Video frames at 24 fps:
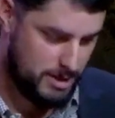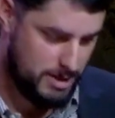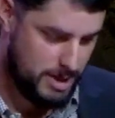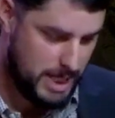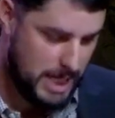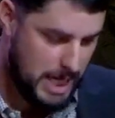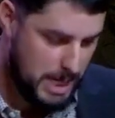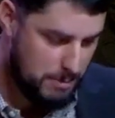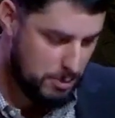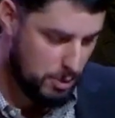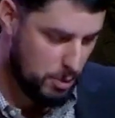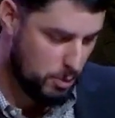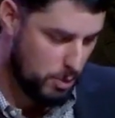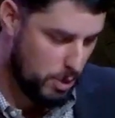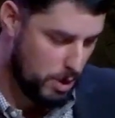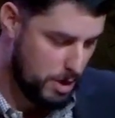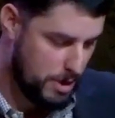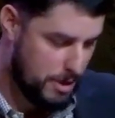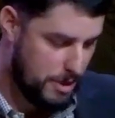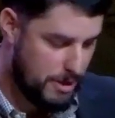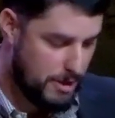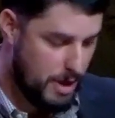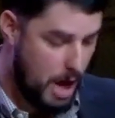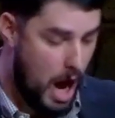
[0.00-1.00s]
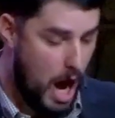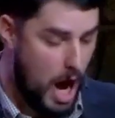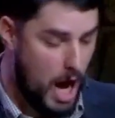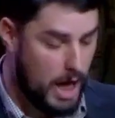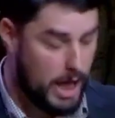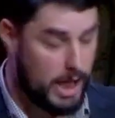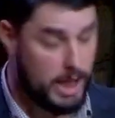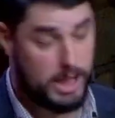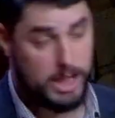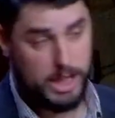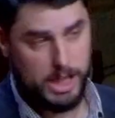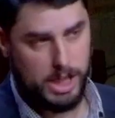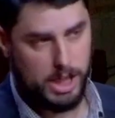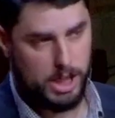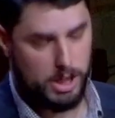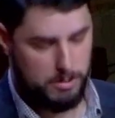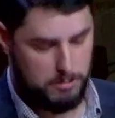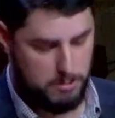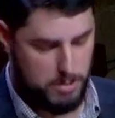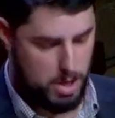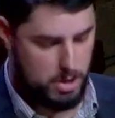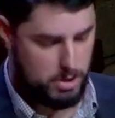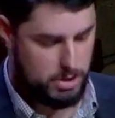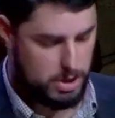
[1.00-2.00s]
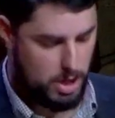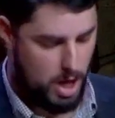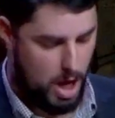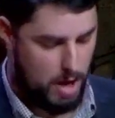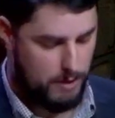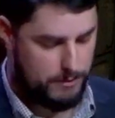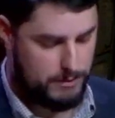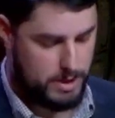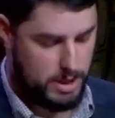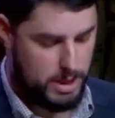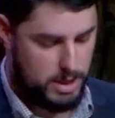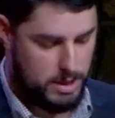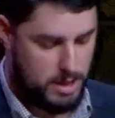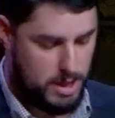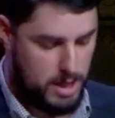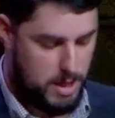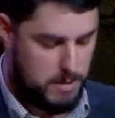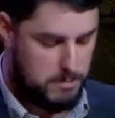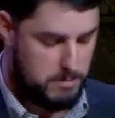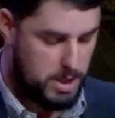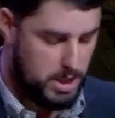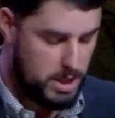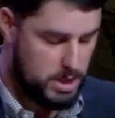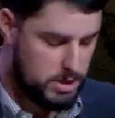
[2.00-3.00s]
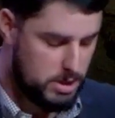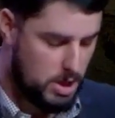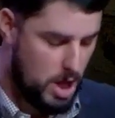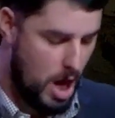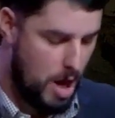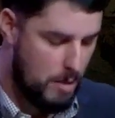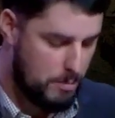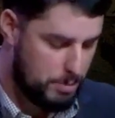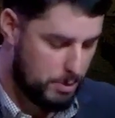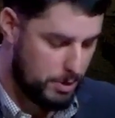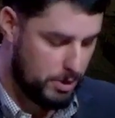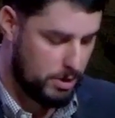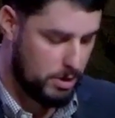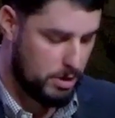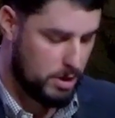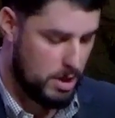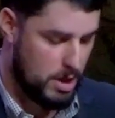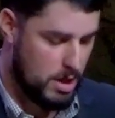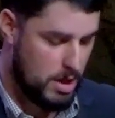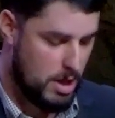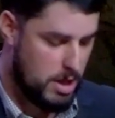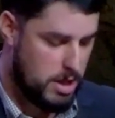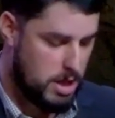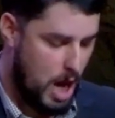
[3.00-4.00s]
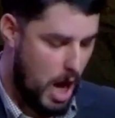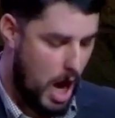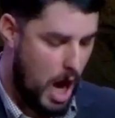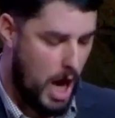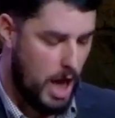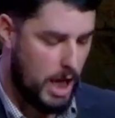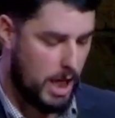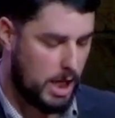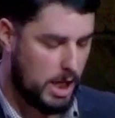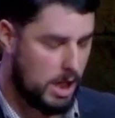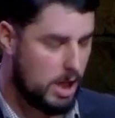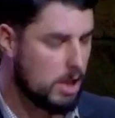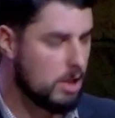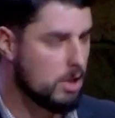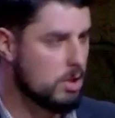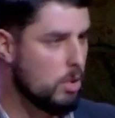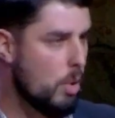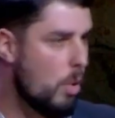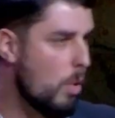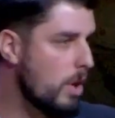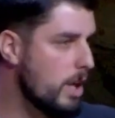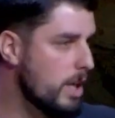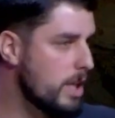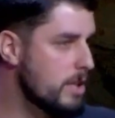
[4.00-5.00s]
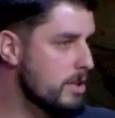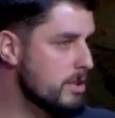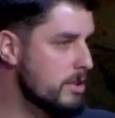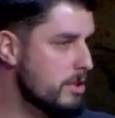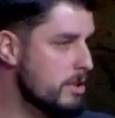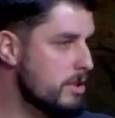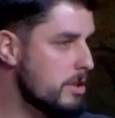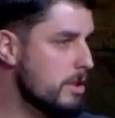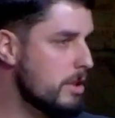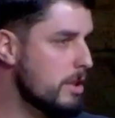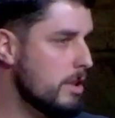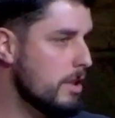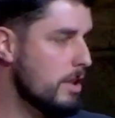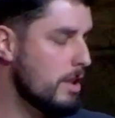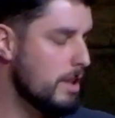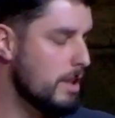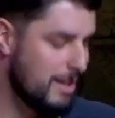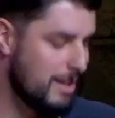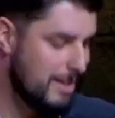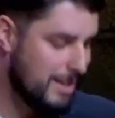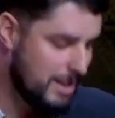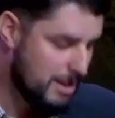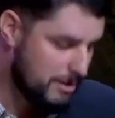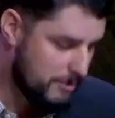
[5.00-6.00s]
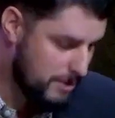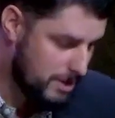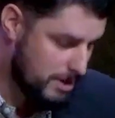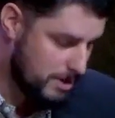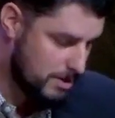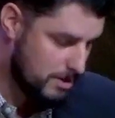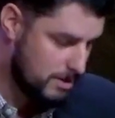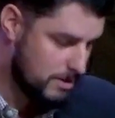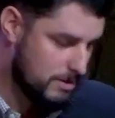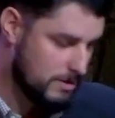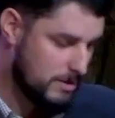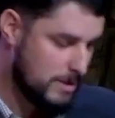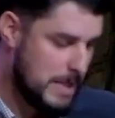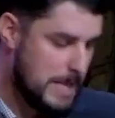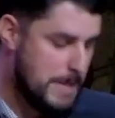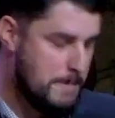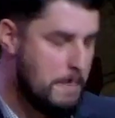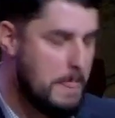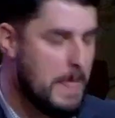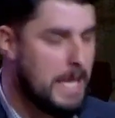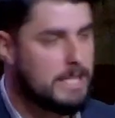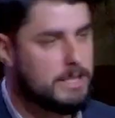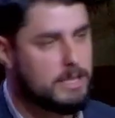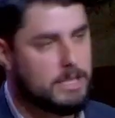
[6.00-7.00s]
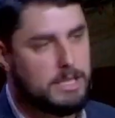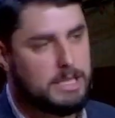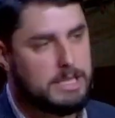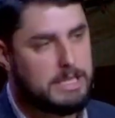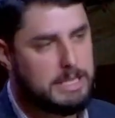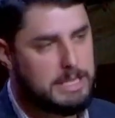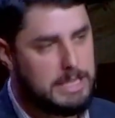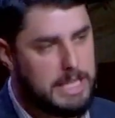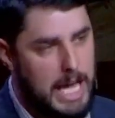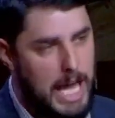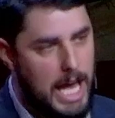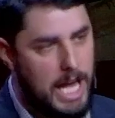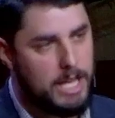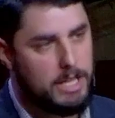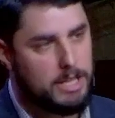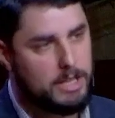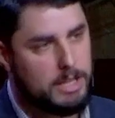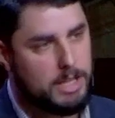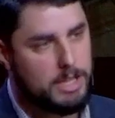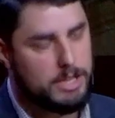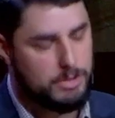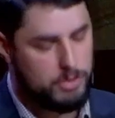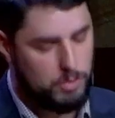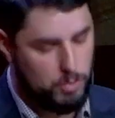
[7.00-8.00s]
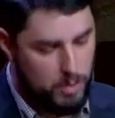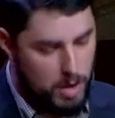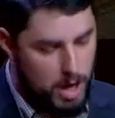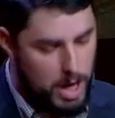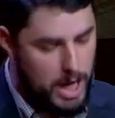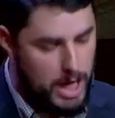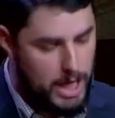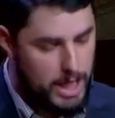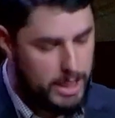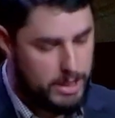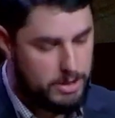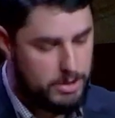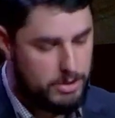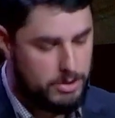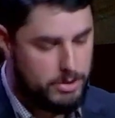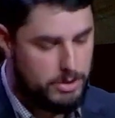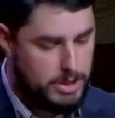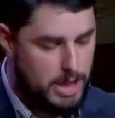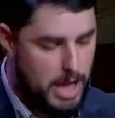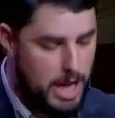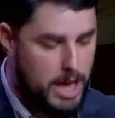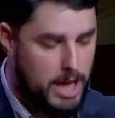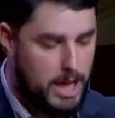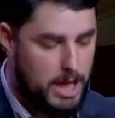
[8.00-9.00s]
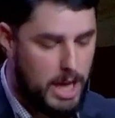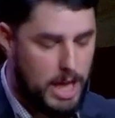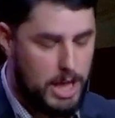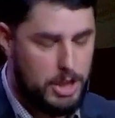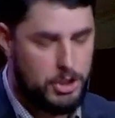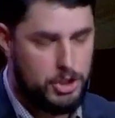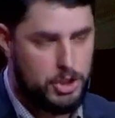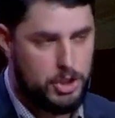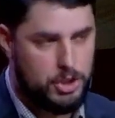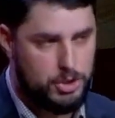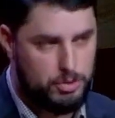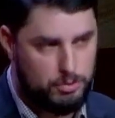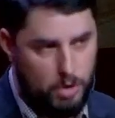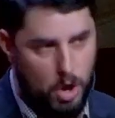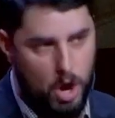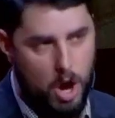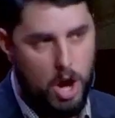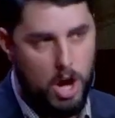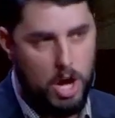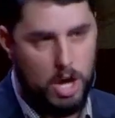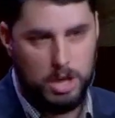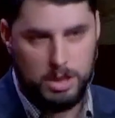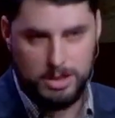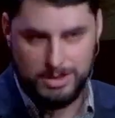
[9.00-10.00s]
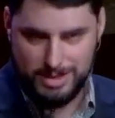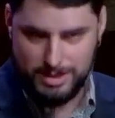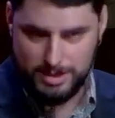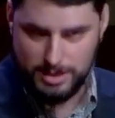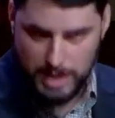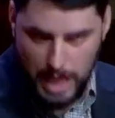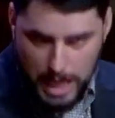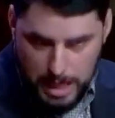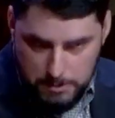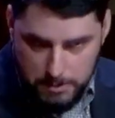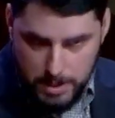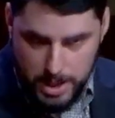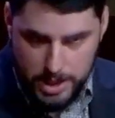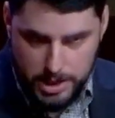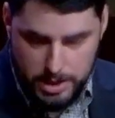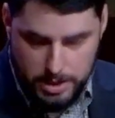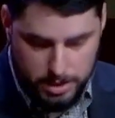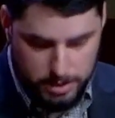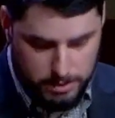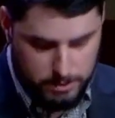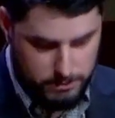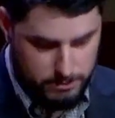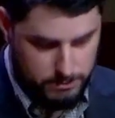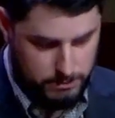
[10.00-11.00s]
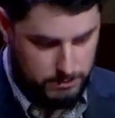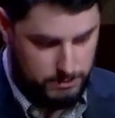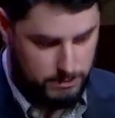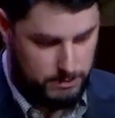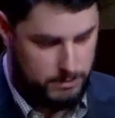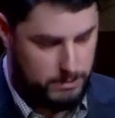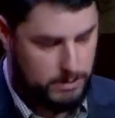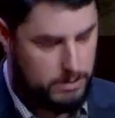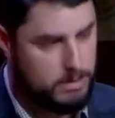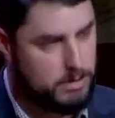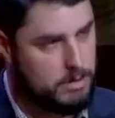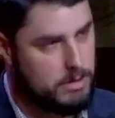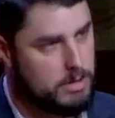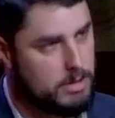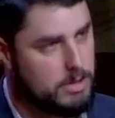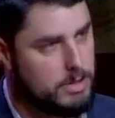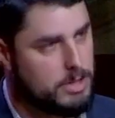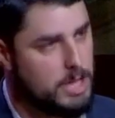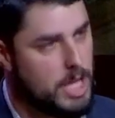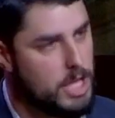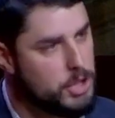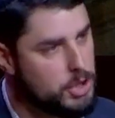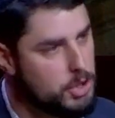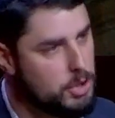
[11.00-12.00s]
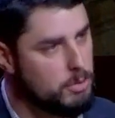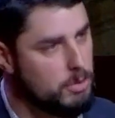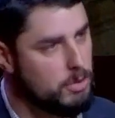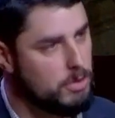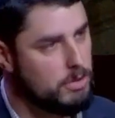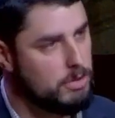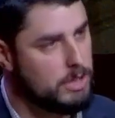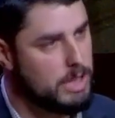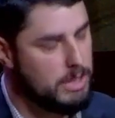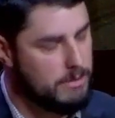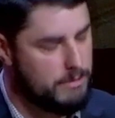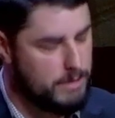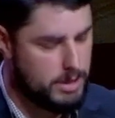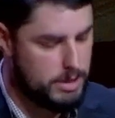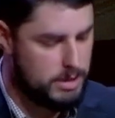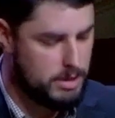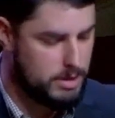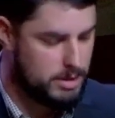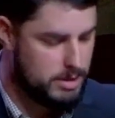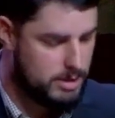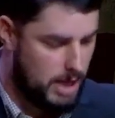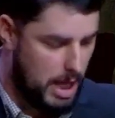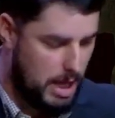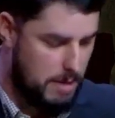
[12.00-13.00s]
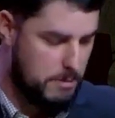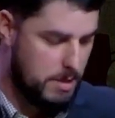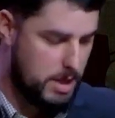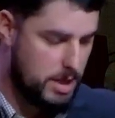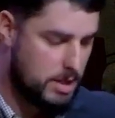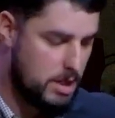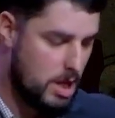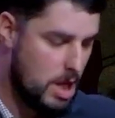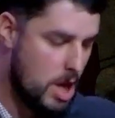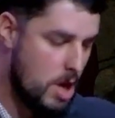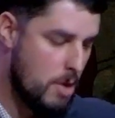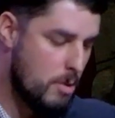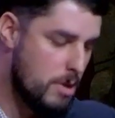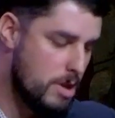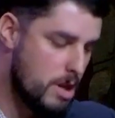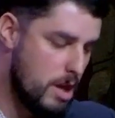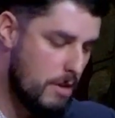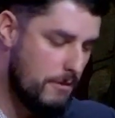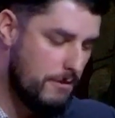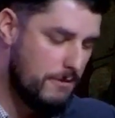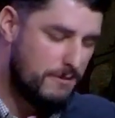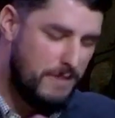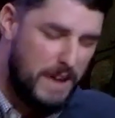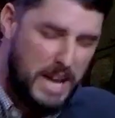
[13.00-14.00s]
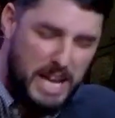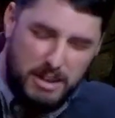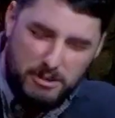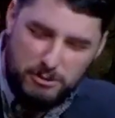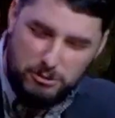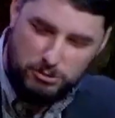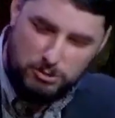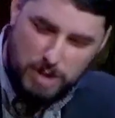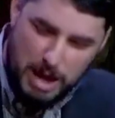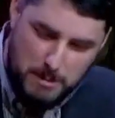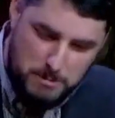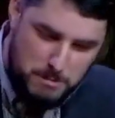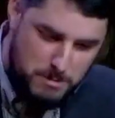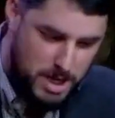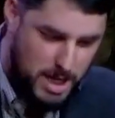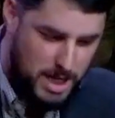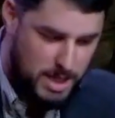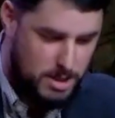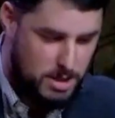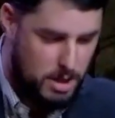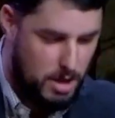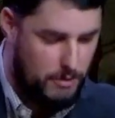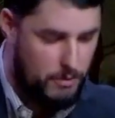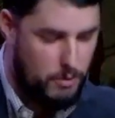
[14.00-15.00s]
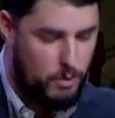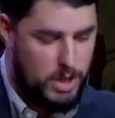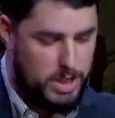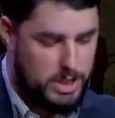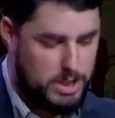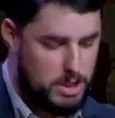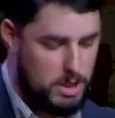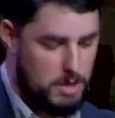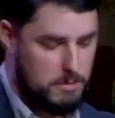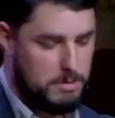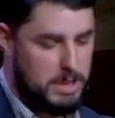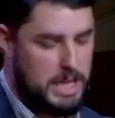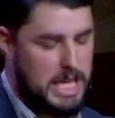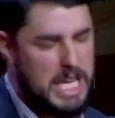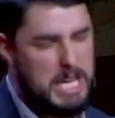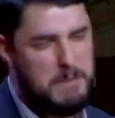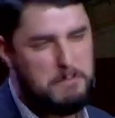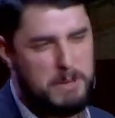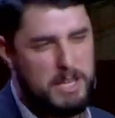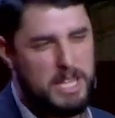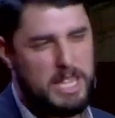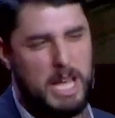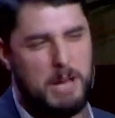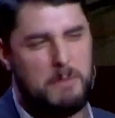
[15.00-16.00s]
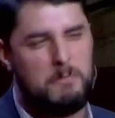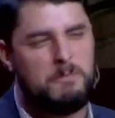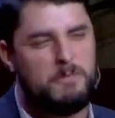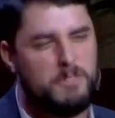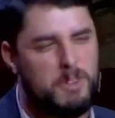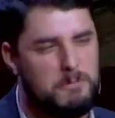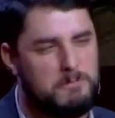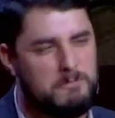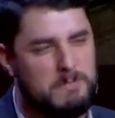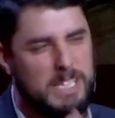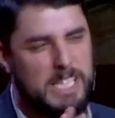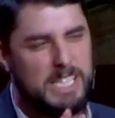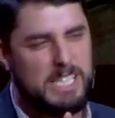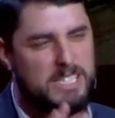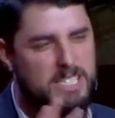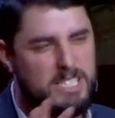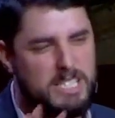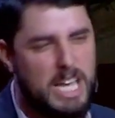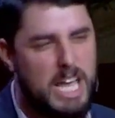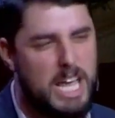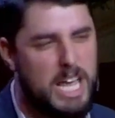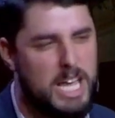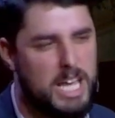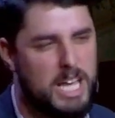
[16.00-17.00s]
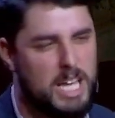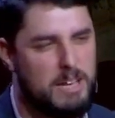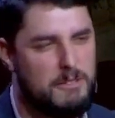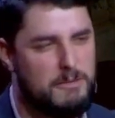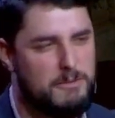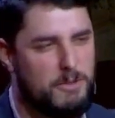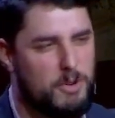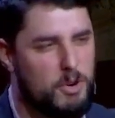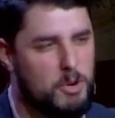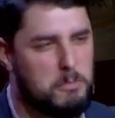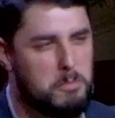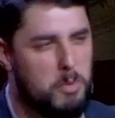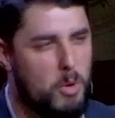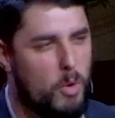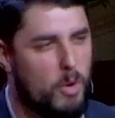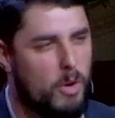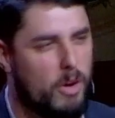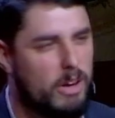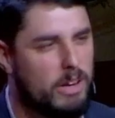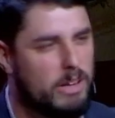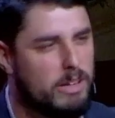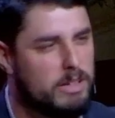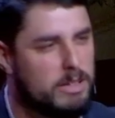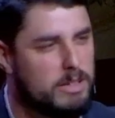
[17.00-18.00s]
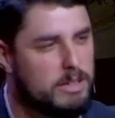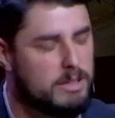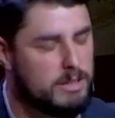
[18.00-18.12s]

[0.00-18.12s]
The Hebrew word thigh here most often means upper thigh, loins, even. It's a scandalous way to say a strong statement, sensual even statement, with a faint remnant of wisdom, keeping them from saying it full bore.